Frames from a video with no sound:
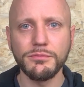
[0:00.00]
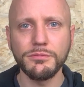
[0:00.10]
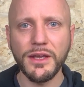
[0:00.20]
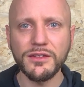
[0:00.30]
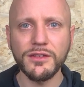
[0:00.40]

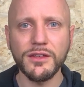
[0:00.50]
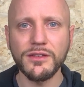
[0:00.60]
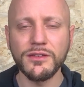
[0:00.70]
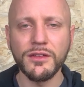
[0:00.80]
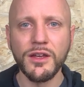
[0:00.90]

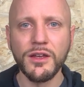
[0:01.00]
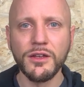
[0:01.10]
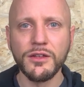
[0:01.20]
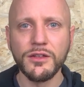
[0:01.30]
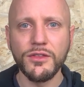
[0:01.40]
basics,
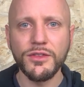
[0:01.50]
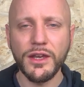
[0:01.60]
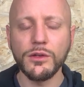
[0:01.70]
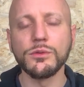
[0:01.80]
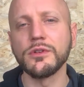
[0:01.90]
that
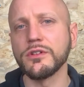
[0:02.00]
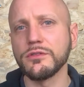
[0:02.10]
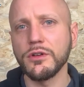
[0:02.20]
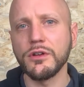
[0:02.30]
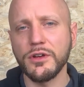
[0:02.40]

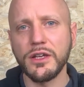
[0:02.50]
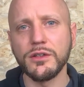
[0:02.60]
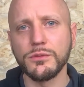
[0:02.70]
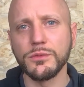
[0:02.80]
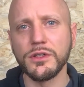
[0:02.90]

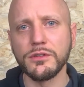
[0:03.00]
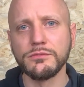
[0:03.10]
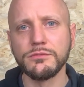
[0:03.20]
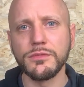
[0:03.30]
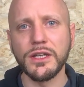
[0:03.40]
already will
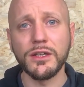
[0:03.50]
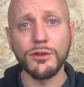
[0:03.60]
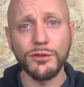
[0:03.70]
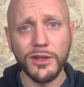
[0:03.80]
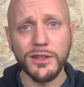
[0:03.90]

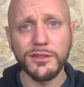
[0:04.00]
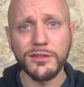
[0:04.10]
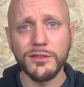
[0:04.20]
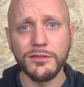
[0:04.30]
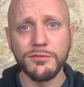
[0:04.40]

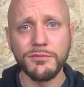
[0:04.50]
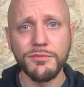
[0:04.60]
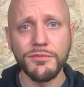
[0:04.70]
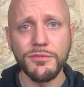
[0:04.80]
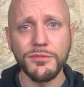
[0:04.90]
increase
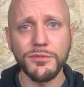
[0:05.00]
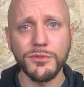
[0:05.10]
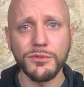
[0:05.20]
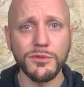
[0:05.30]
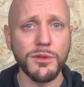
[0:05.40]

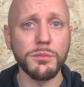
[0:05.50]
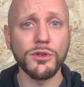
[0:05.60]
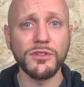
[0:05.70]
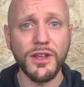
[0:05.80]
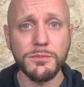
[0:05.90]
the
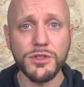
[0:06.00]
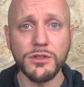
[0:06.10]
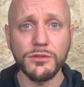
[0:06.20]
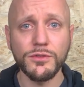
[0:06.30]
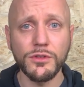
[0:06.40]
perception
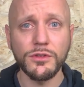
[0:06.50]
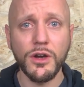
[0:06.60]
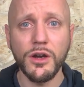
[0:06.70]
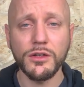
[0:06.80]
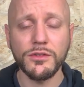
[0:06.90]
of your
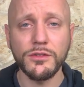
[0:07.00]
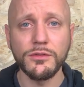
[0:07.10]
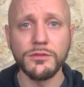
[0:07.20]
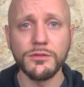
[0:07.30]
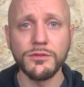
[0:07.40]
talks
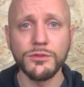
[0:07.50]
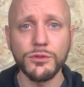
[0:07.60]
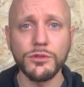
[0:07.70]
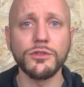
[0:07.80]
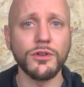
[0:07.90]

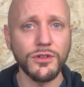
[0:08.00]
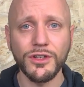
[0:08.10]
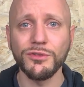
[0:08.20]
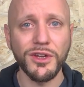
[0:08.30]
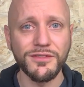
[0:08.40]
to a certain
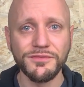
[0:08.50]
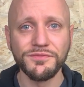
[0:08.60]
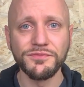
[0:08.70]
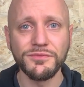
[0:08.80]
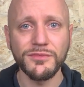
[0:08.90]
degree.
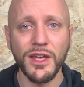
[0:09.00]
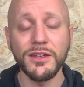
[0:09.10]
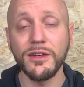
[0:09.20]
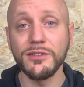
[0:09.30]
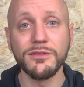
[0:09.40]
And
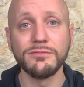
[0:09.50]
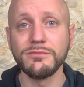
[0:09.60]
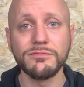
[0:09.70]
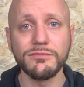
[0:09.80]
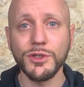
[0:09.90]
they're
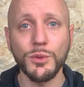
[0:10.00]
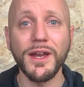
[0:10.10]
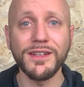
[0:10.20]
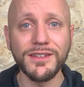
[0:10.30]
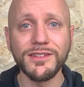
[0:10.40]

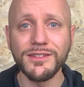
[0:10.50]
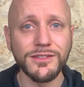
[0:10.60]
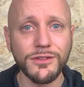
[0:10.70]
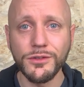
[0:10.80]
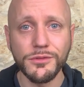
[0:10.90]
quite easily
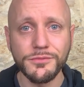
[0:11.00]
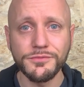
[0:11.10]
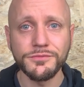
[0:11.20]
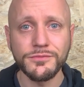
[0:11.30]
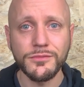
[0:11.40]
to do.
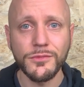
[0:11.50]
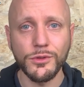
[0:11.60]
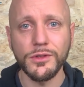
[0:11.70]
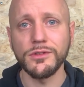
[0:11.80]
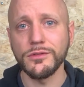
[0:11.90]
So
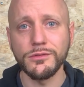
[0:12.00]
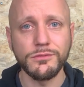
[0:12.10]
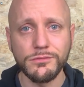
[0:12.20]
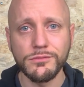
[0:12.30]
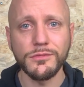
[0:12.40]
it doesn't
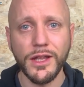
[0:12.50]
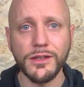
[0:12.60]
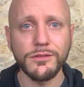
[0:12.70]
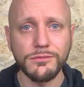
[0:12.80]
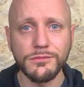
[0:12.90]
like
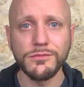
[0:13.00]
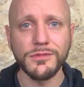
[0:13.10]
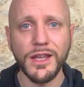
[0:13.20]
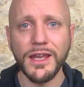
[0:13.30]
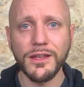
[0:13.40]

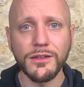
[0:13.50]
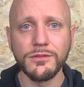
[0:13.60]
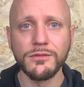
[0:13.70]
take